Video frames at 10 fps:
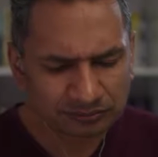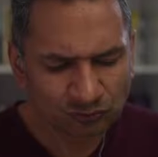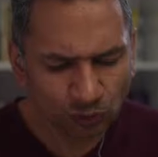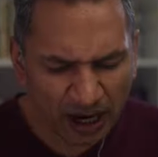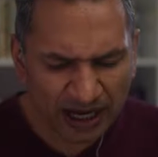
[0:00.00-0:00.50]

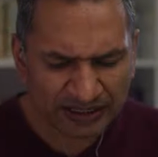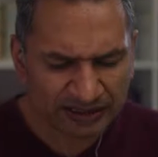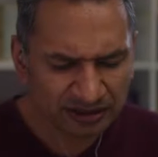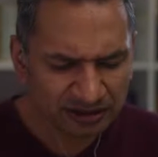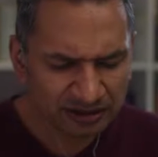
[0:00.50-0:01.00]
Why?
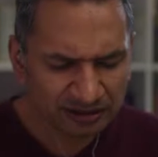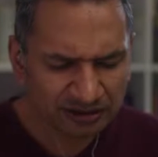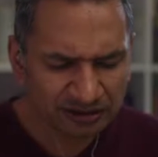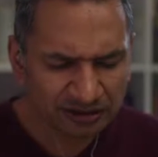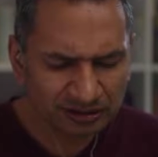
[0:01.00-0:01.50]

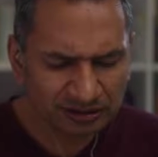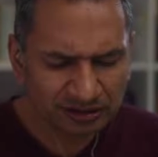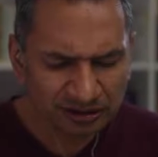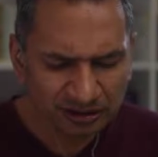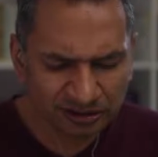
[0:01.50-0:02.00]

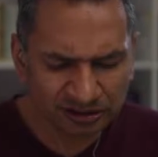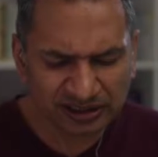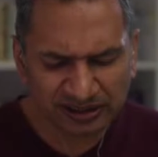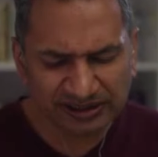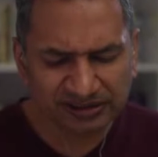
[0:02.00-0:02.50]
Who
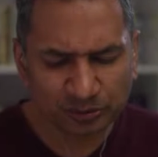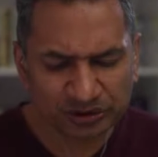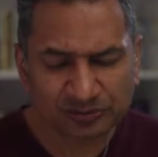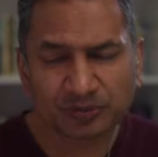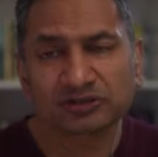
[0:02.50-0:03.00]
clicked the
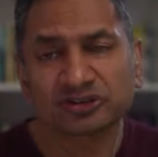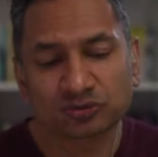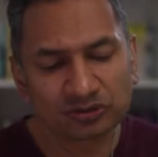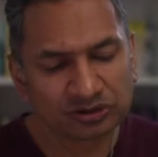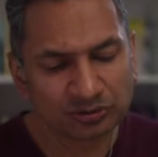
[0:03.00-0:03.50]
response,
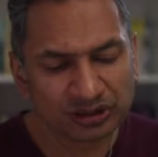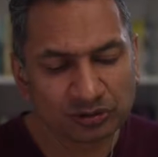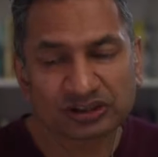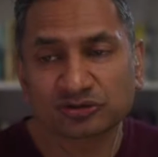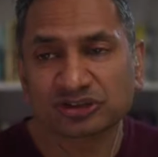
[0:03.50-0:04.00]
the
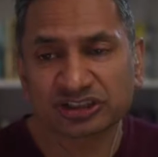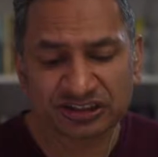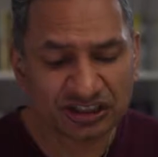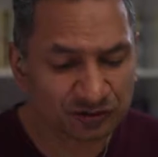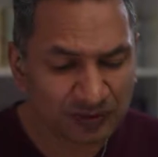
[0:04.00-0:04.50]
request was
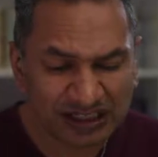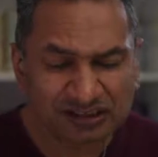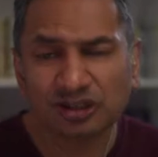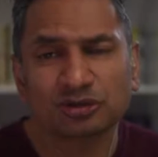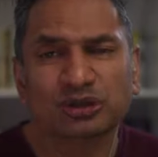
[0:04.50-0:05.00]
successful? But
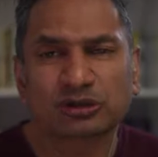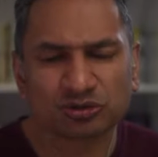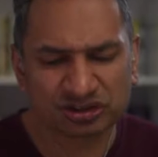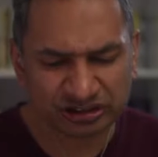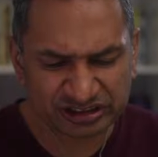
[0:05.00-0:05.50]
that's not a
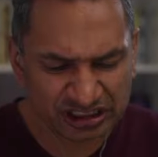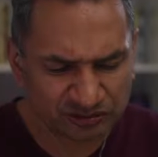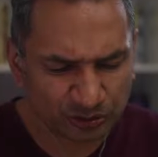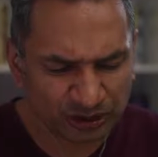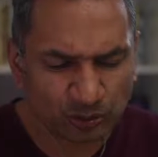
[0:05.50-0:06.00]

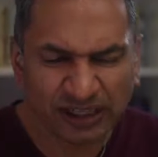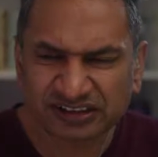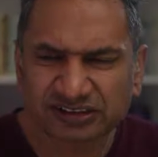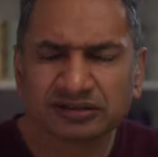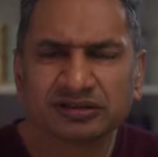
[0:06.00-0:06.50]
successful request.